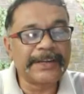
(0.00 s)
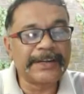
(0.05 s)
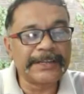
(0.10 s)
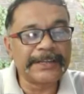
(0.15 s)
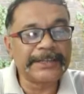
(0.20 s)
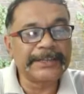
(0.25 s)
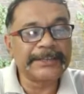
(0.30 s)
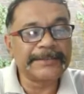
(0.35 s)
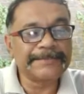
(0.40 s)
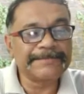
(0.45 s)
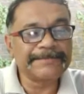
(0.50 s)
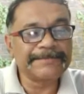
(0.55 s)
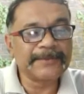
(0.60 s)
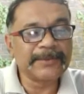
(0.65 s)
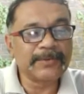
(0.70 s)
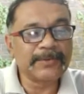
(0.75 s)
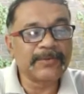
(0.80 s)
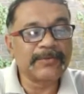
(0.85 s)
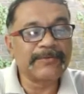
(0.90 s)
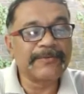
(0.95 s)
D,
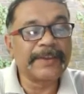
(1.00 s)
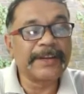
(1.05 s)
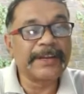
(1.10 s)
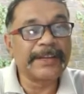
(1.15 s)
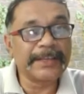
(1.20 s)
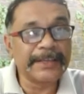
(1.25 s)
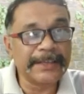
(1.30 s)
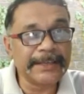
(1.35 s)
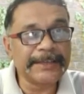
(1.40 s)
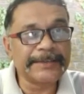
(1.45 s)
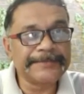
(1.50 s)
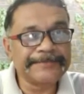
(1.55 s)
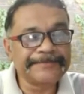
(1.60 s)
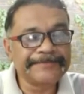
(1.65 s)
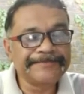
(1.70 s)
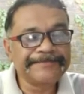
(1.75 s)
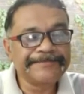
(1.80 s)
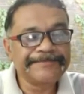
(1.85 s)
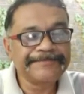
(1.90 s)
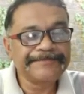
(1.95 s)
chlorophyll E,
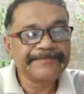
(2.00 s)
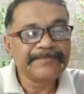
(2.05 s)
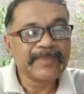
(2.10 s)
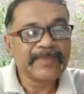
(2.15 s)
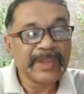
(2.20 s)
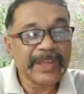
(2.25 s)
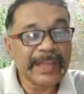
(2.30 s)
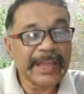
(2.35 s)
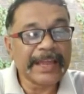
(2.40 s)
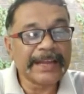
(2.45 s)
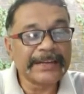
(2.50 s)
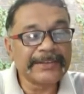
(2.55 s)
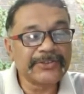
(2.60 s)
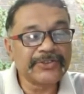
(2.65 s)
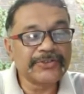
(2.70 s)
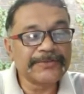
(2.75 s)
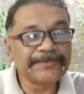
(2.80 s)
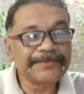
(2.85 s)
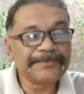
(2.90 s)
and